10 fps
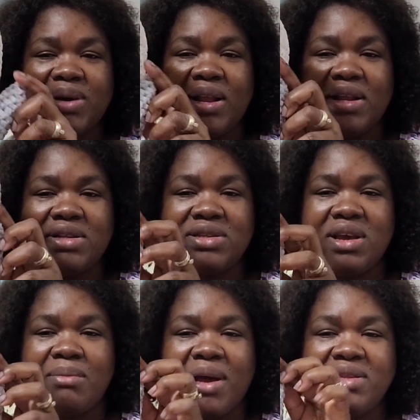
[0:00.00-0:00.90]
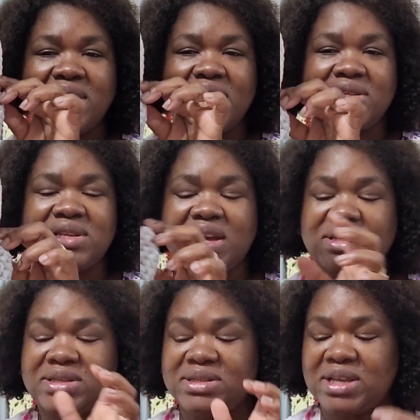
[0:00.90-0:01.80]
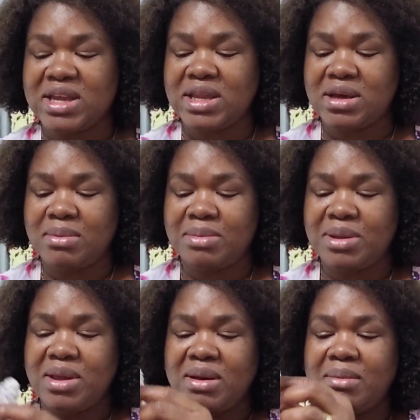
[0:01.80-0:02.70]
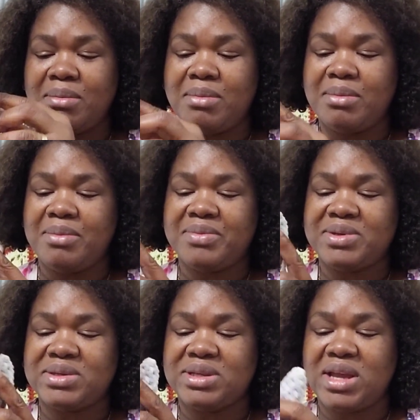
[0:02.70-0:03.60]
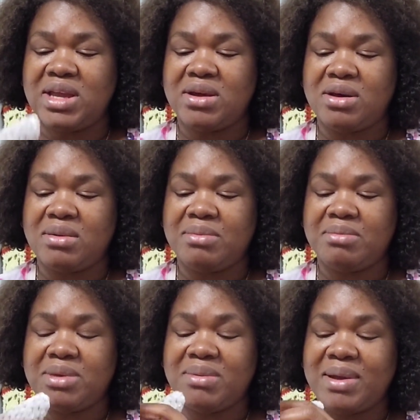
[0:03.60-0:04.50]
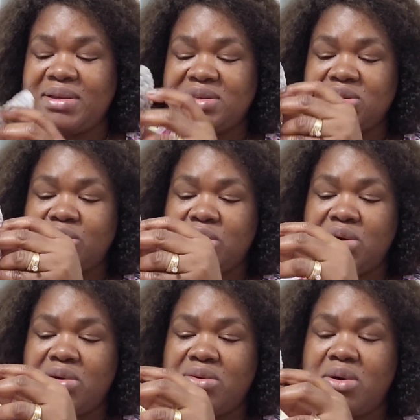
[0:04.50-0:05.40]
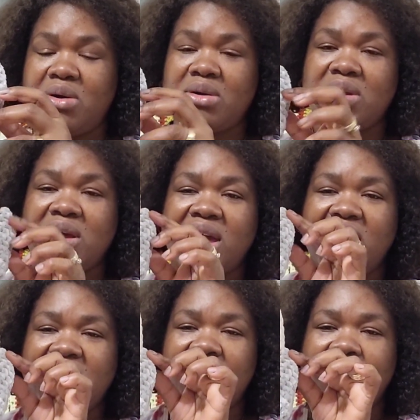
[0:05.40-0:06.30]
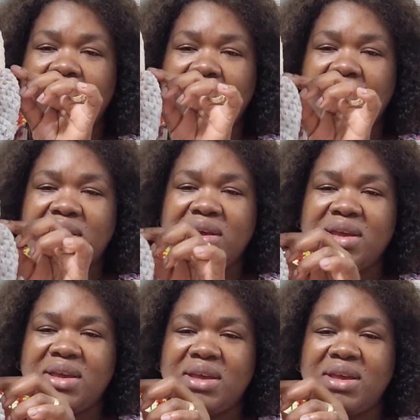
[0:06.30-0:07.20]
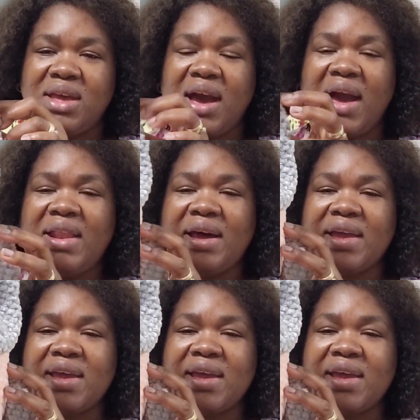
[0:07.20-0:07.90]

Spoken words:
my little tail. My tail is not sticking out, staying out. Maybe I sew it on wrong. Anyhow, I like